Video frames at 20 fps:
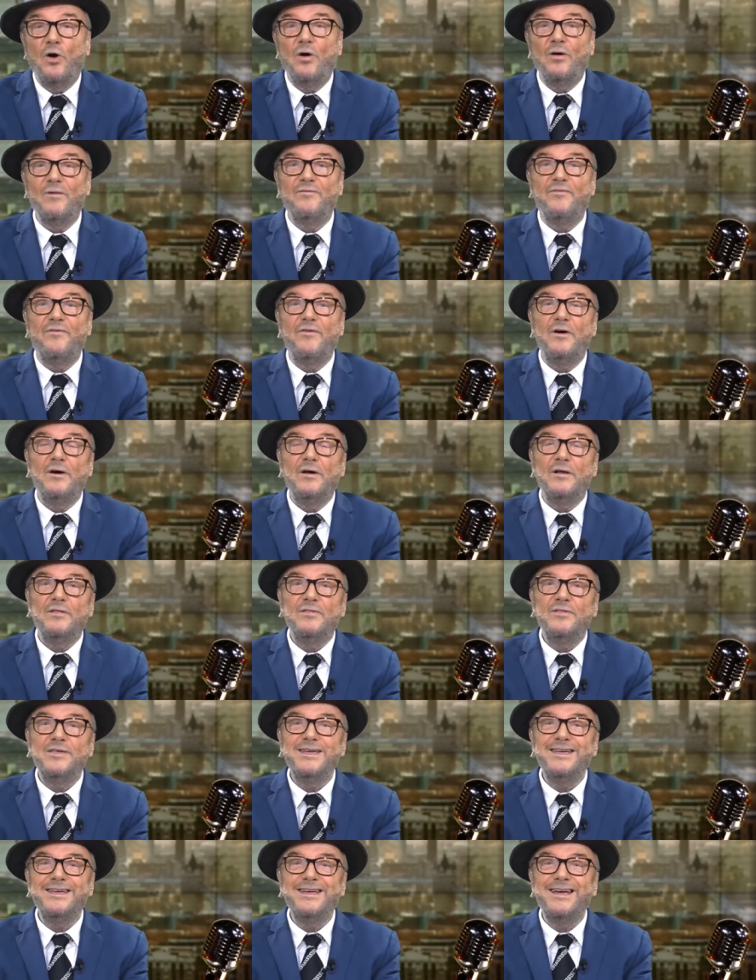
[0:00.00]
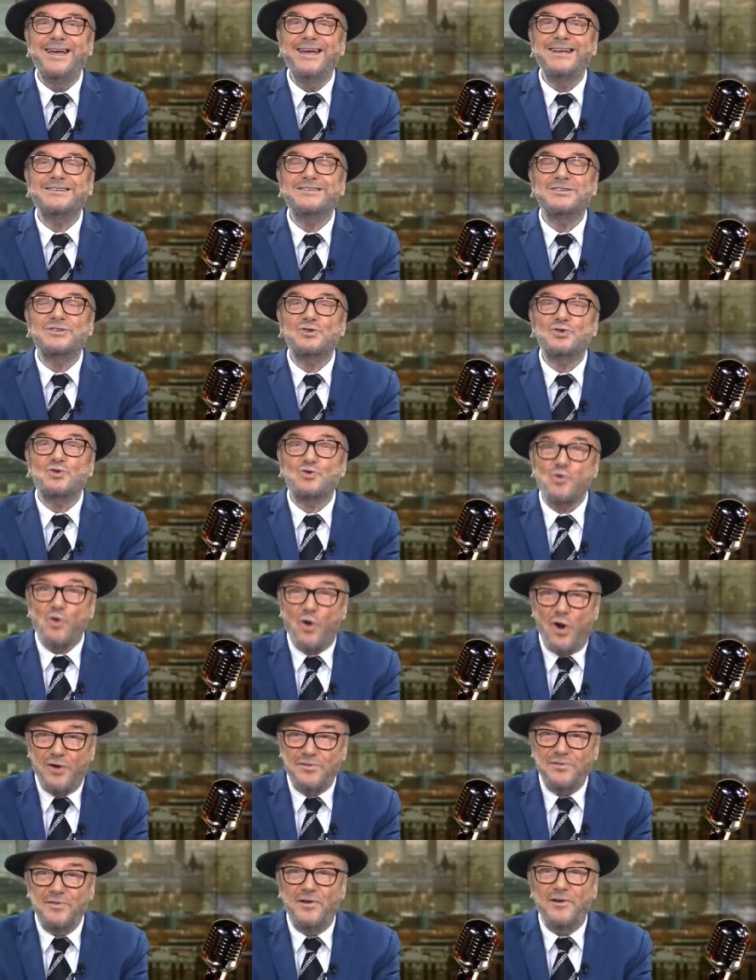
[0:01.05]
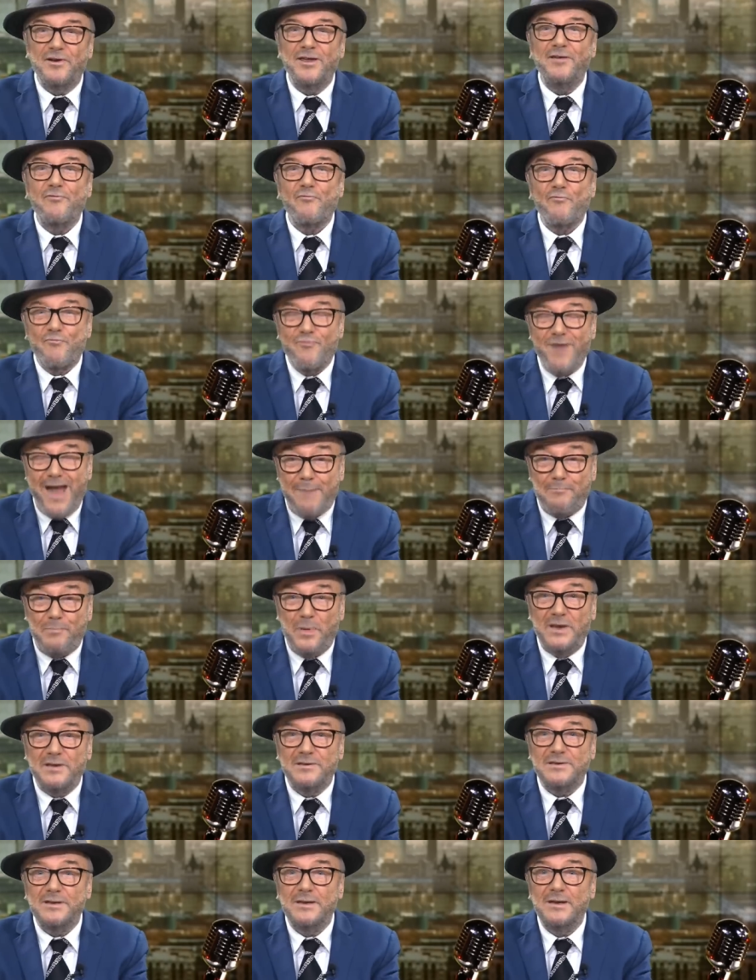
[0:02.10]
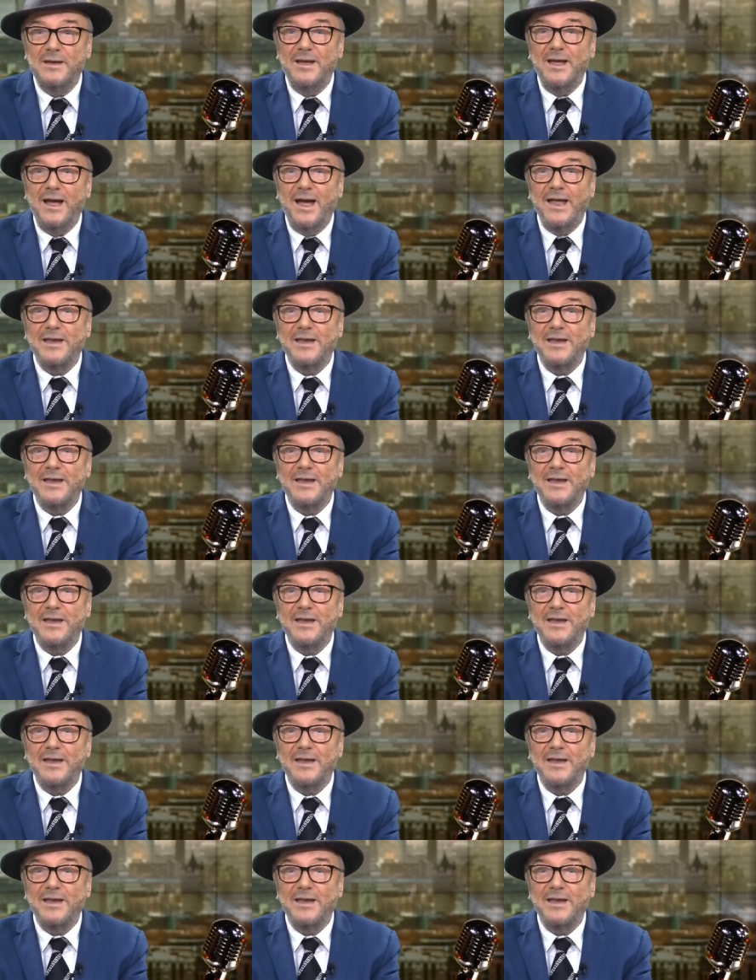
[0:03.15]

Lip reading: of the extraordinary, rapid,